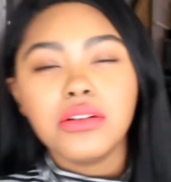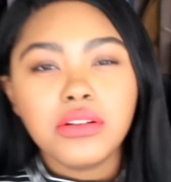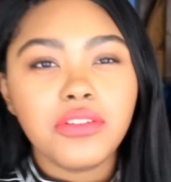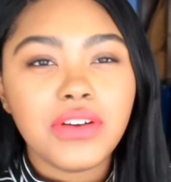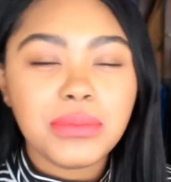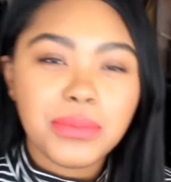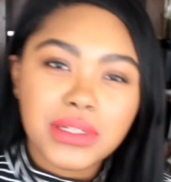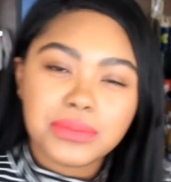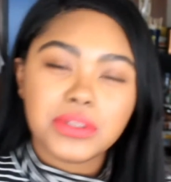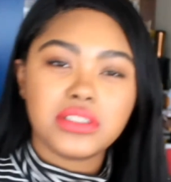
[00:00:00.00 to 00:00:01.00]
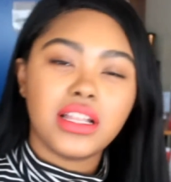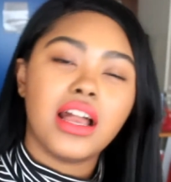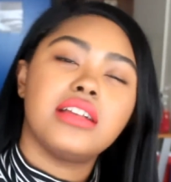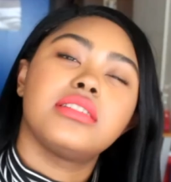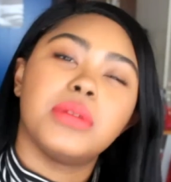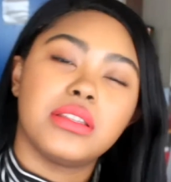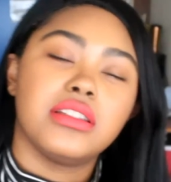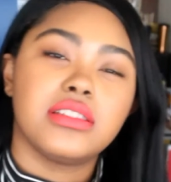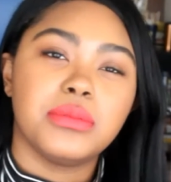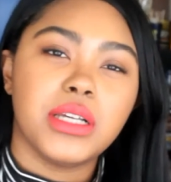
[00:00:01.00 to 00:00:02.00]
don't know if I'm the best person to ask about
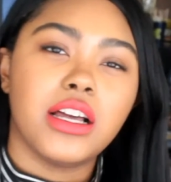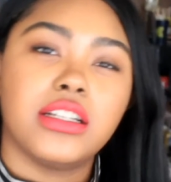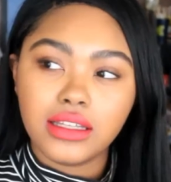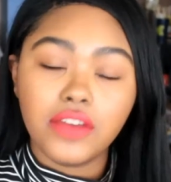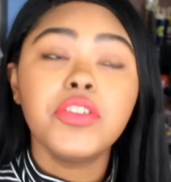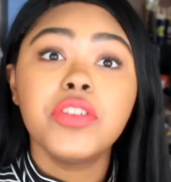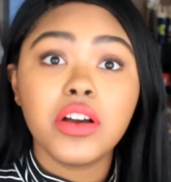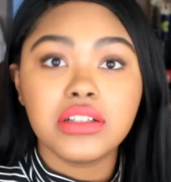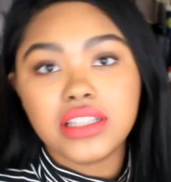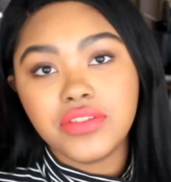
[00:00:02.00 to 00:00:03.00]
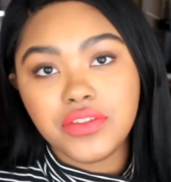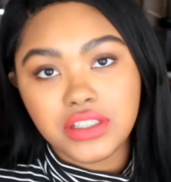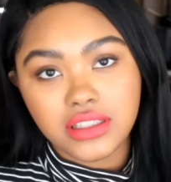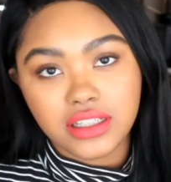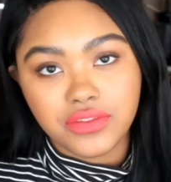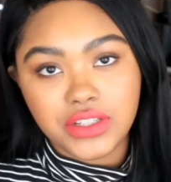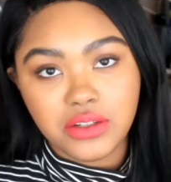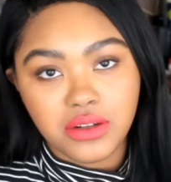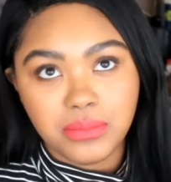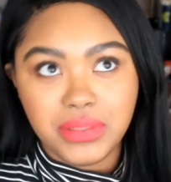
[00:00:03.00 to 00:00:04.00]
this, to be honest. If you've noticed, I've never done like a
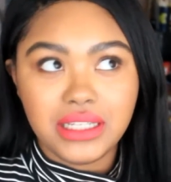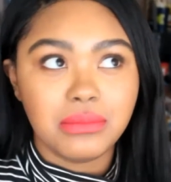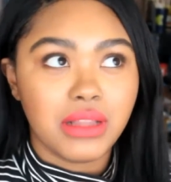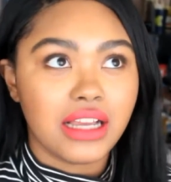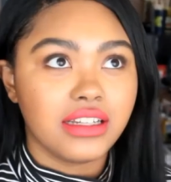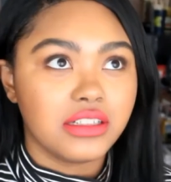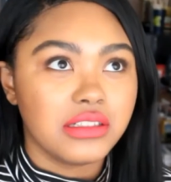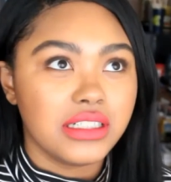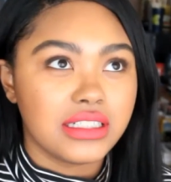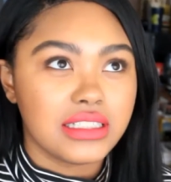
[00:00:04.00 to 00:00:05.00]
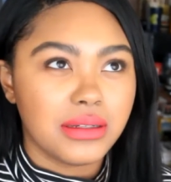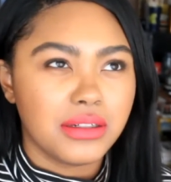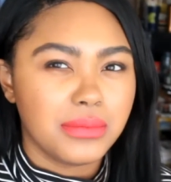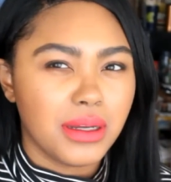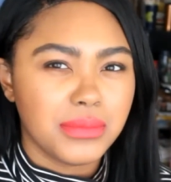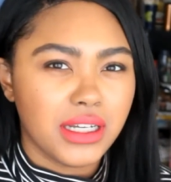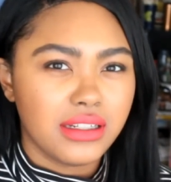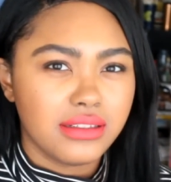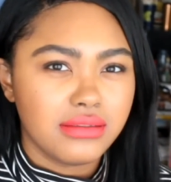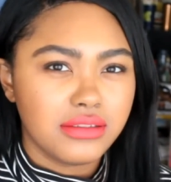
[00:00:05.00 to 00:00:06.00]
video on being black in Korea because I don't, I'm
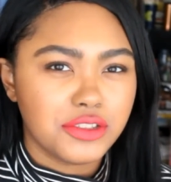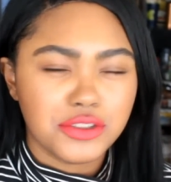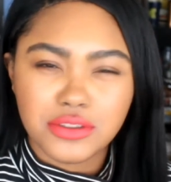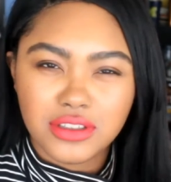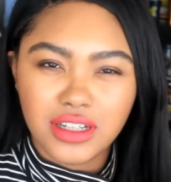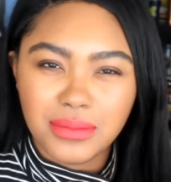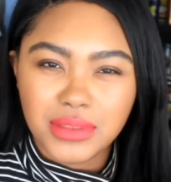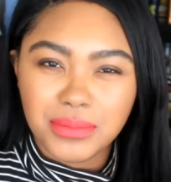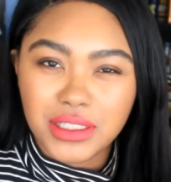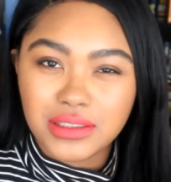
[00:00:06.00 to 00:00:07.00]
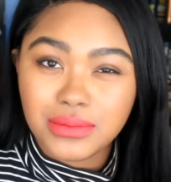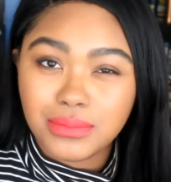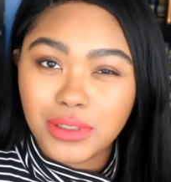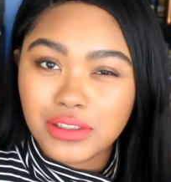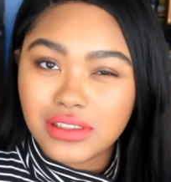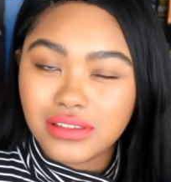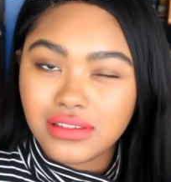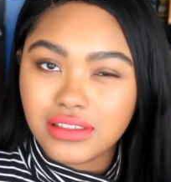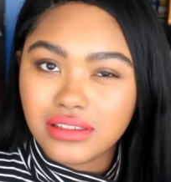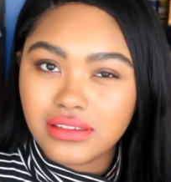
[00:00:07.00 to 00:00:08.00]
not sure I'm the best
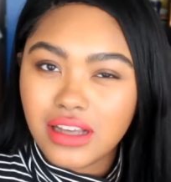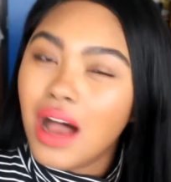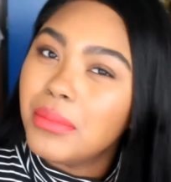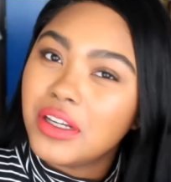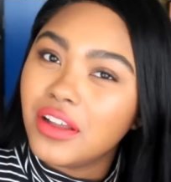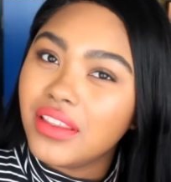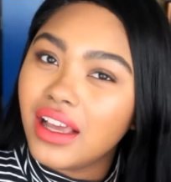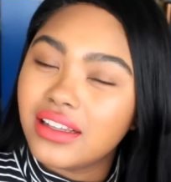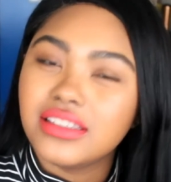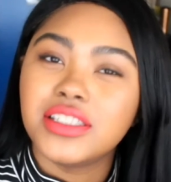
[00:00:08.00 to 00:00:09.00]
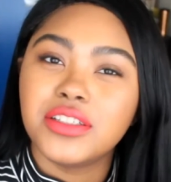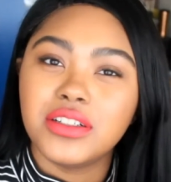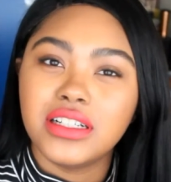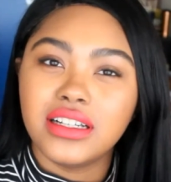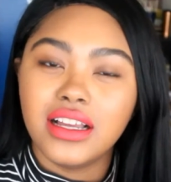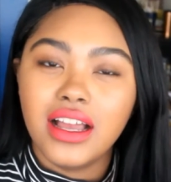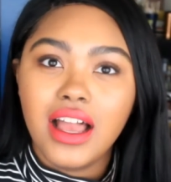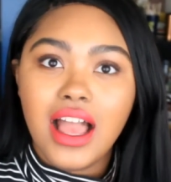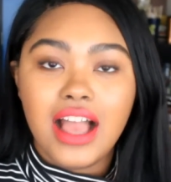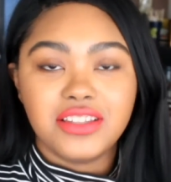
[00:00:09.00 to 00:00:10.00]
person to comment on that considering,
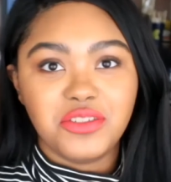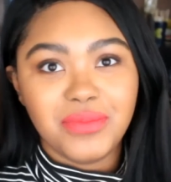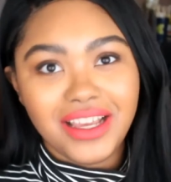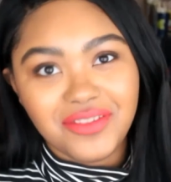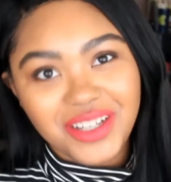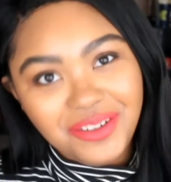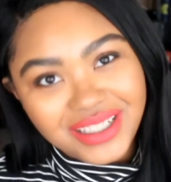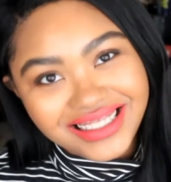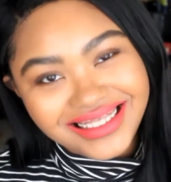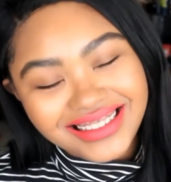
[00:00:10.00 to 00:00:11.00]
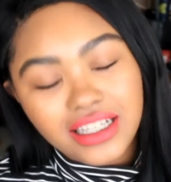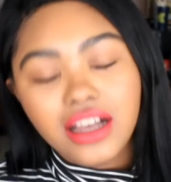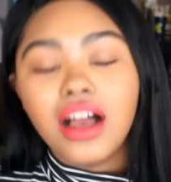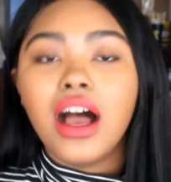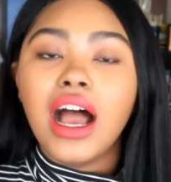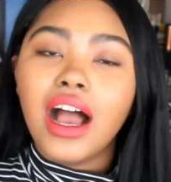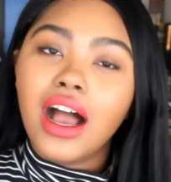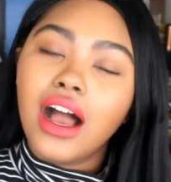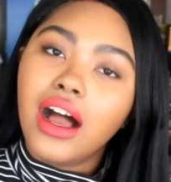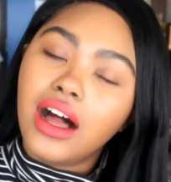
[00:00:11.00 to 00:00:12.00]
as you may have noticed,
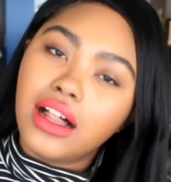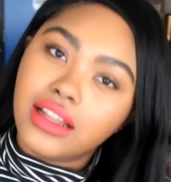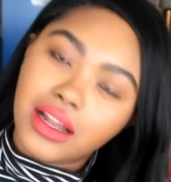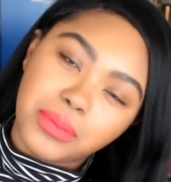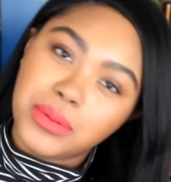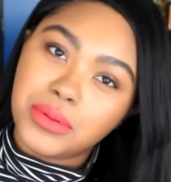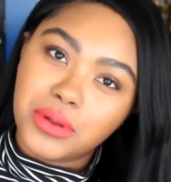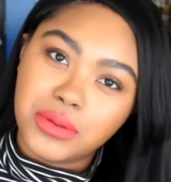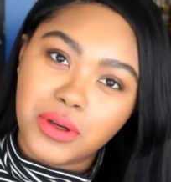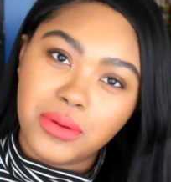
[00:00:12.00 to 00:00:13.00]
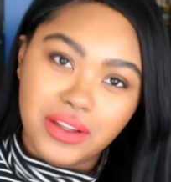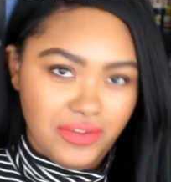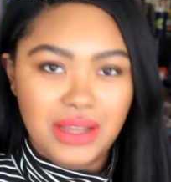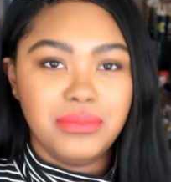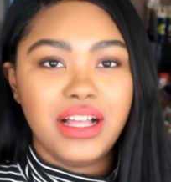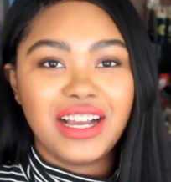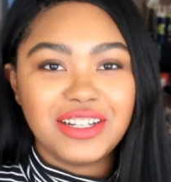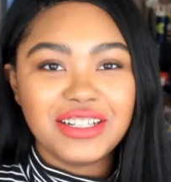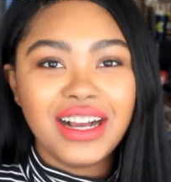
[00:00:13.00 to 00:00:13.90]
a lot of people don't know if I'm black or